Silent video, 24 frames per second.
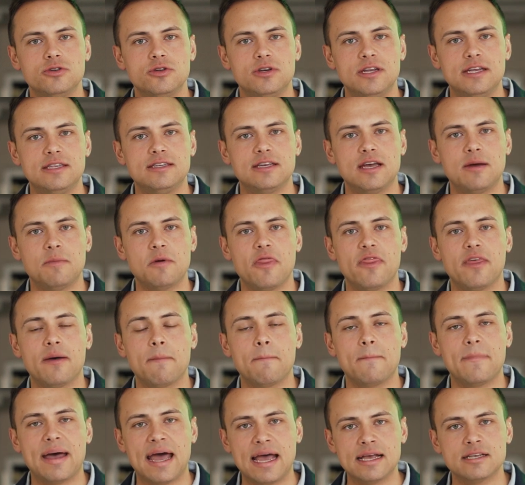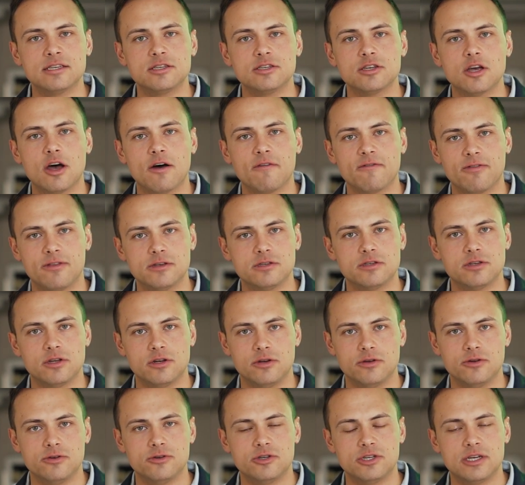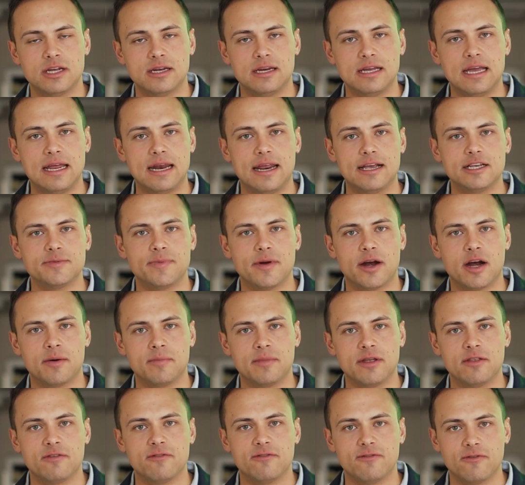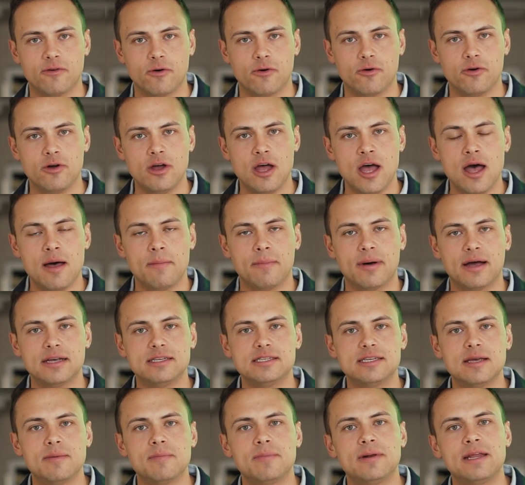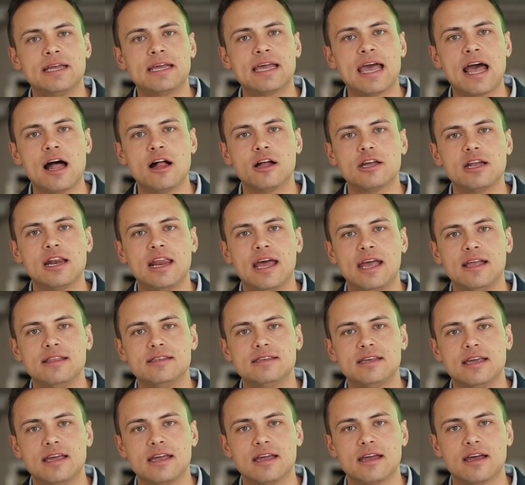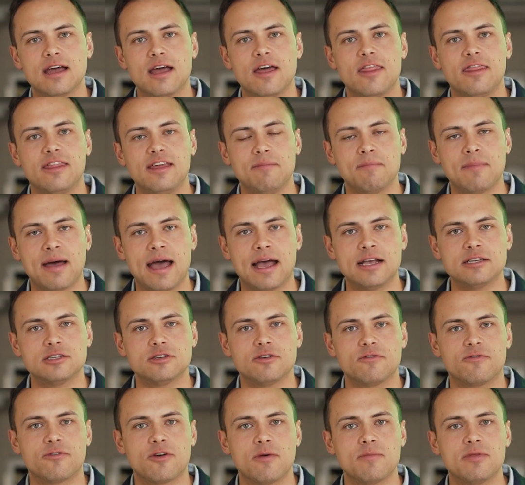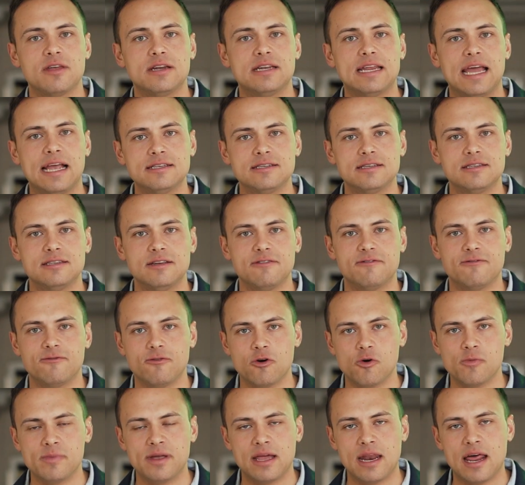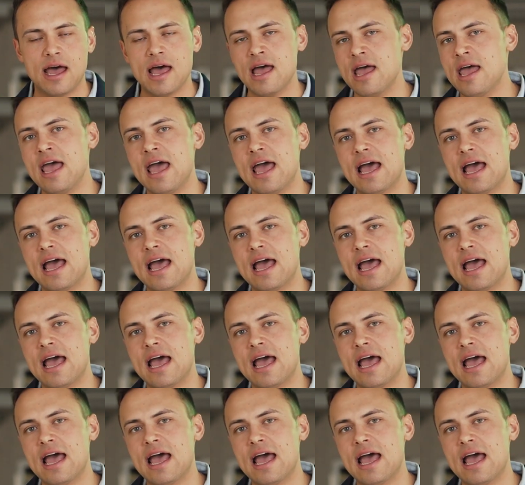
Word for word: to determine the mass of the solution in experiment four by simply calculating the mass from the density formula,